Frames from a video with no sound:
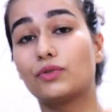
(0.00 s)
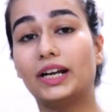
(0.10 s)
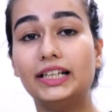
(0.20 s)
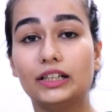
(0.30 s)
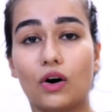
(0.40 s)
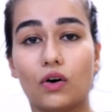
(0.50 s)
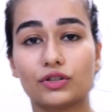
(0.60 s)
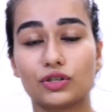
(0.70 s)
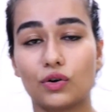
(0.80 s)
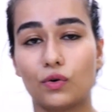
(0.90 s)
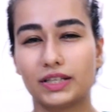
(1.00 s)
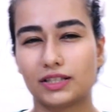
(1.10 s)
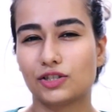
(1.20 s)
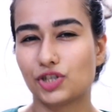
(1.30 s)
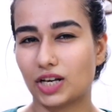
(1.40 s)
really long, so
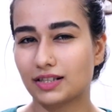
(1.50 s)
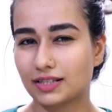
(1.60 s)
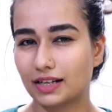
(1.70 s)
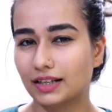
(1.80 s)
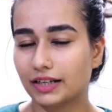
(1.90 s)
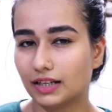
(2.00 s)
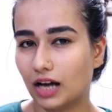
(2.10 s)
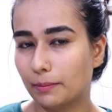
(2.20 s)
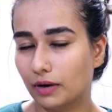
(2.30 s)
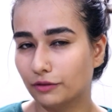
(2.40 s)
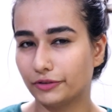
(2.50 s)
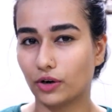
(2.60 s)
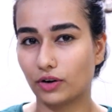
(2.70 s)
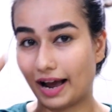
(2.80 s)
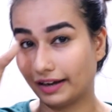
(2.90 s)
it's just a little above
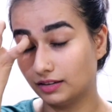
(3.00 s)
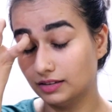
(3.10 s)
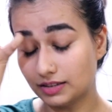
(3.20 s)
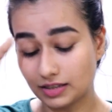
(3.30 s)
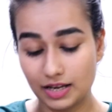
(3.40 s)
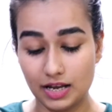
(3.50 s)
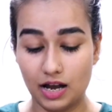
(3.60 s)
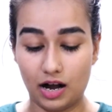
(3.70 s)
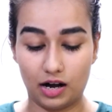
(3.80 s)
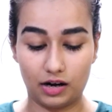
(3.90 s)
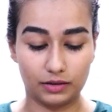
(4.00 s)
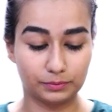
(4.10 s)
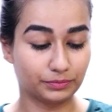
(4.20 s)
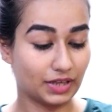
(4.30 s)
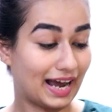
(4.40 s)
your ankles.
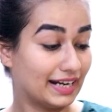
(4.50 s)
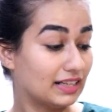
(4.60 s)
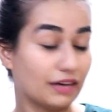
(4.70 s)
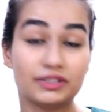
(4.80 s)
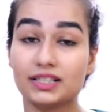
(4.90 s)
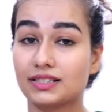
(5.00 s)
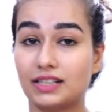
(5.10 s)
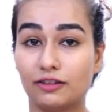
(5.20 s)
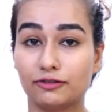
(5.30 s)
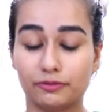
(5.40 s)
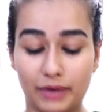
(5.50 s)
I love this stuff,